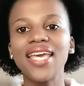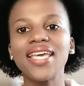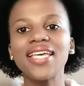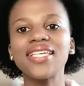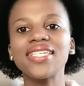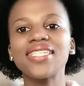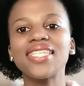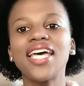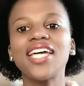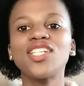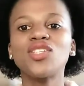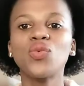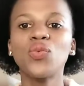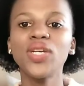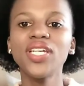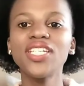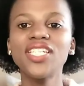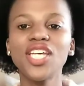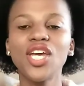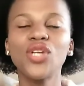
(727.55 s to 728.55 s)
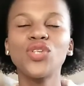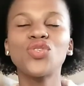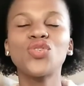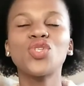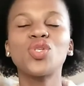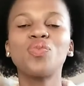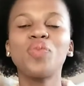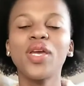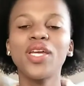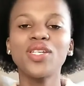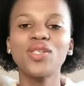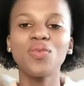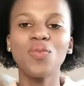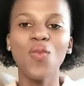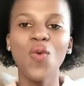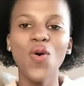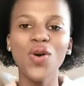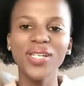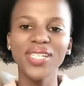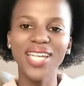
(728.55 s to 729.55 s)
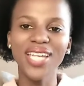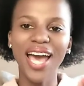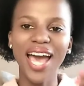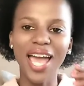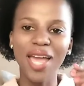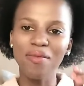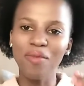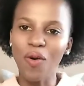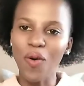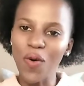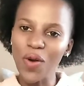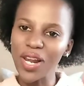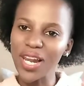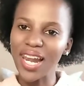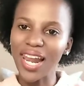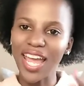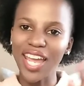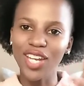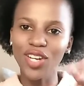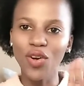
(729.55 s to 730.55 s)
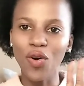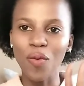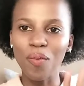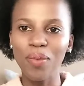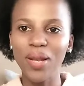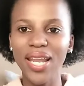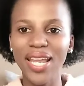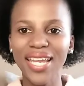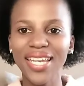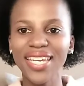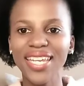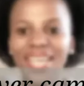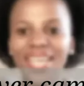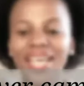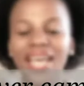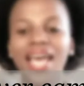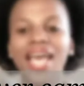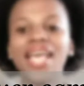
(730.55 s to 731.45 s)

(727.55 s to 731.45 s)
is that we tend to spend more time online complaining